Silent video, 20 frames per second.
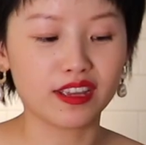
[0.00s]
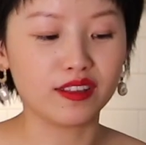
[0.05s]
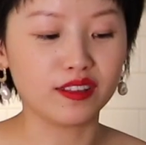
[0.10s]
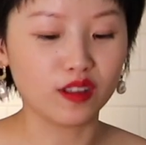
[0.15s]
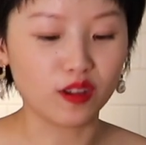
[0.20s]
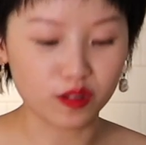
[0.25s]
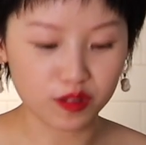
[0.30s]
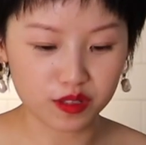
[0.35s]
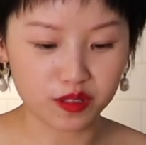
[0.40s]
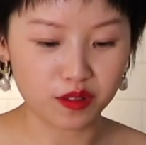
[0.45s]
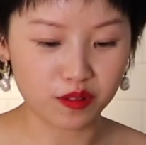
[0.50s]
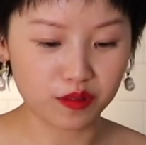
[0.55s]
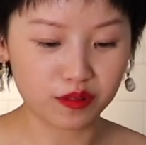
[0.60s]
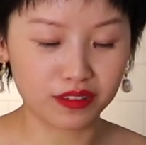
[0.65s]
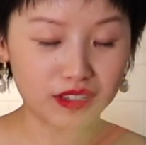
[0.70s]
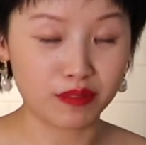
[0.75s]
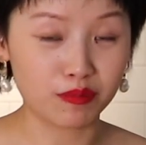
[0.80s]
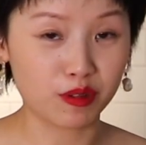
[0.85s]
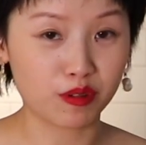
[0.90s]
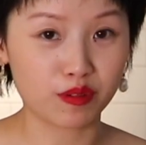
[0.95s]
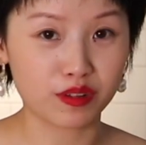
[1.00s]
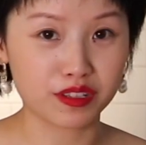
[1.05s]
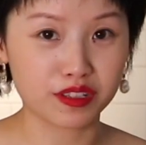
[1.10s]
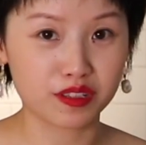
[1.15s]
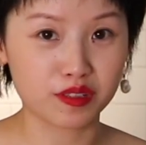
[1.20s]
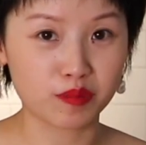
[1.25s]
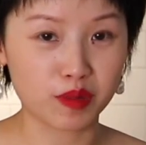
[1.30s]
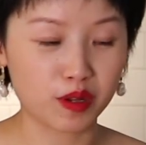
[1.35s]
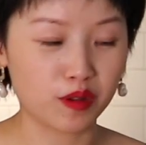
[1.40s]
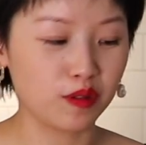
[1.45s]
and also lemongrass
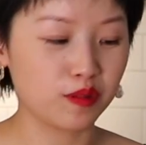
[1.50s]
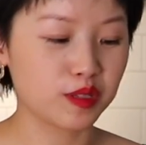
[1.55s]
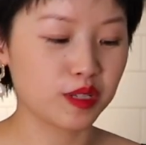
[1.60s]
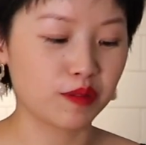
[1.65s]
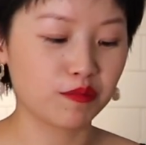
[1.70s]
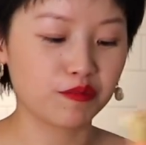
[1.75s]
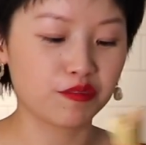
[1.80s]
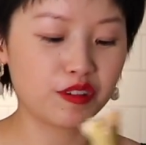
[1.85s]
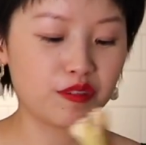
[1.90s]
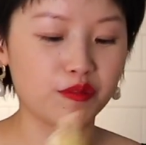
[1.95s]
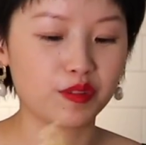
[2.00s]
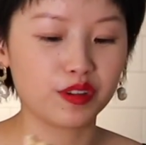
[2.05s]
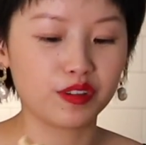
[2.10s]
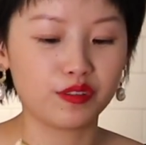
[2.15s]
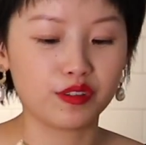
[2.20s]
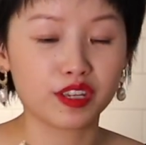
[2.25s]
is my all-time favorite.